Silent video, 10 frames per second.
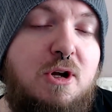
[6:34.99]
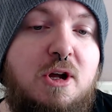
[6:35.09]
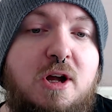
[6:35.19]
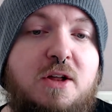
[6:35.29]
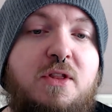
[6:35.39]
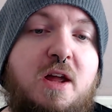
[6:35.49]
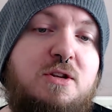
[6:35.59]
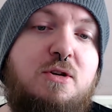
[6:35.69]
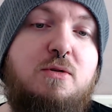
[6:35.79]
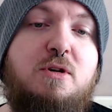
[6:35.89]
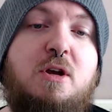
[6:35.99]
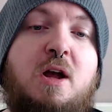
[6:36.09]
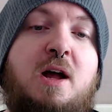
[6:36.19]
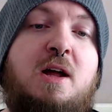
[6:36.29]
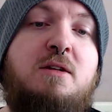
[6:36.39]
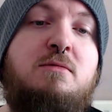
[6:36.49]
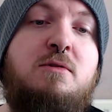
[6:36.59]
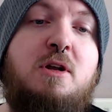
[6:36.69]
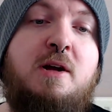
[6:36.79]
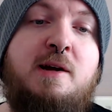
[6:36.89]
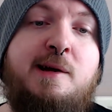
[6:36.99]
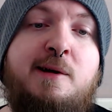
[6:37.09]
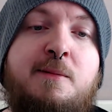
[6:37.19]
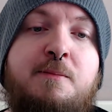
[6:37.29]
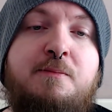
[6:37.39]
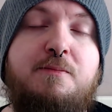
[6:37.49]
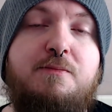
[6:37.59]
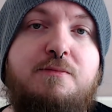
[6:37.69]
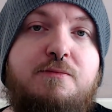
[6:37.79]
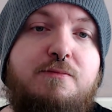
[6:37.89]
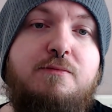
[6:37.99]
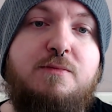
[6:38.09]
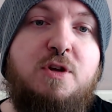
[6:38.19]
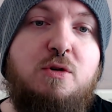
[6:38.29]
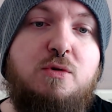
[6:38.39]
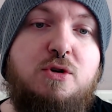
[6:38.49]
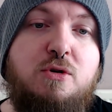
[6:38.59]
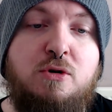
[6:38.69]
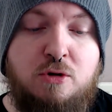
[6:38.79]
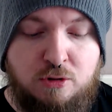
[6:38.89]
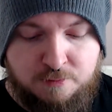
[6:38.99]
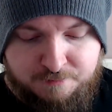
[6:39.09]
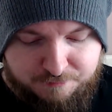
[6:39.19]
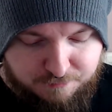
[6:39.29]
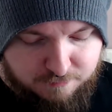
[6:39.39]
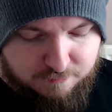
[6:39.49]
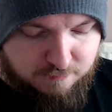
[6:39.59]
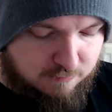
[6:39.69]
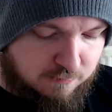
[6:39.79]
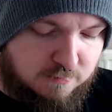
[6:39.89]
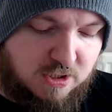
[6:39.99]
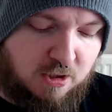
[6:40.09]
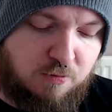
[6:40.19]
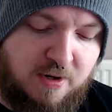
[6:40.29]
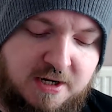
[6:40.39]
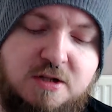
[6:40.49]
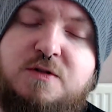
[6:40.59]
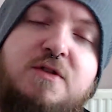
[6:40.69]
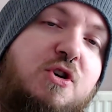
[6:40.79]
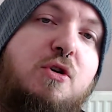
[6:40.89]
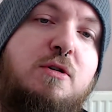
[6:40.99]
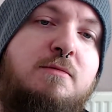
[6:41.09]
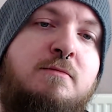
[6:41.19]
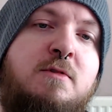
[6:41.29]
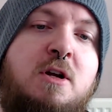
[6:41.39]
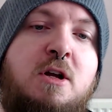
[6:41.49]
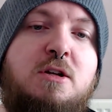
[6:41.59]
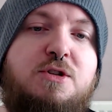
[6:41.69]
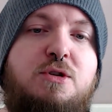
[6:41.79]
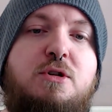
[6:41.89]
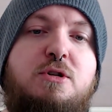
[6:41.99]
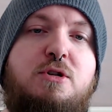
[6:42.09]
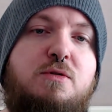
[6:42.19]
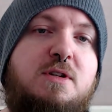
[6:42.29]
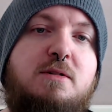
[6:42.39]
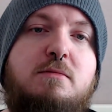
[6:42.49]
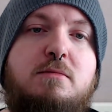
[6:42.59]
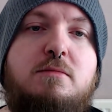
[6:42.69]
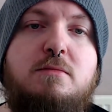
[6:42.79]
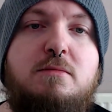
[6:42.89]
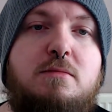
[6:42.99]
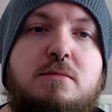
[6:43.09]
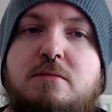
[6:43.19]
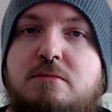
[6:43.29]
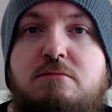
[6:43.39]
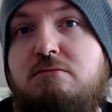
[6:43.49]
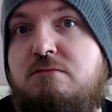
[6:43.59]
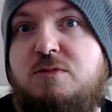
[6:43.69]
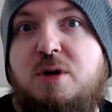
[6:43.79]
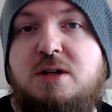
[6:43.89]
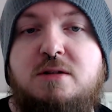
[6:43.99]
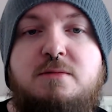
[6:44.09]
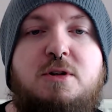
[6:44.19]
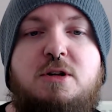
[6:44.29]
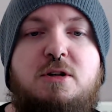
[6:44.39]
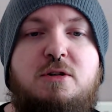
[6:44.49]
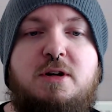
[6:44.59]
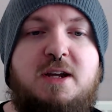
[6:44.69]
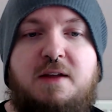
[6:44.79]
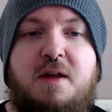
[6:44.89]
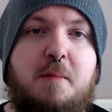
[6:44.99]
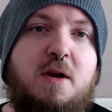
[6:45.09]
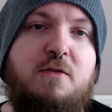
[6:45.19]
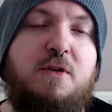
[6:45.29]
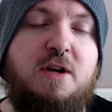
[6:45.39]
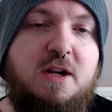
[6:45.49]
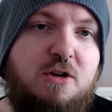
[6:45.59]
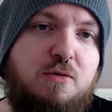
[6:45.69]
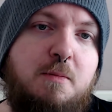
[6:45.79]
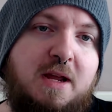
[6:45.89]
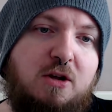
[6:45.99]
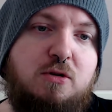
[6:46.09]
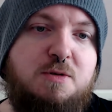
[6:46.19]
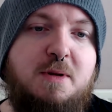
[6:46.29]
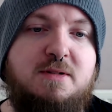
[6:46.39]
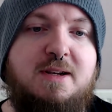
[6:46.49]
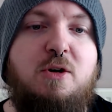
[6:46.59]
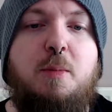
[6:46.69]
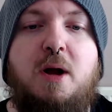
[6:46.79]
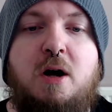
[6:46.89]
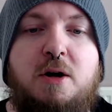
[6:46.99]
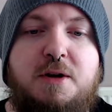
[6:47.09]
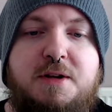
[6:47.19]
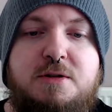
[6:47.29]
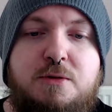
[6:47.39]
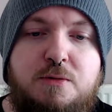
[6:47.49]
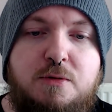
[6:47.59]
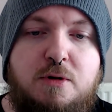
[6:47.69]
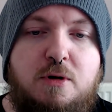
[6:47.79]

and then you can use your Radiance of the Dawn, so you can use it twice, so you can gain that benefit and make your spells a little bit harder to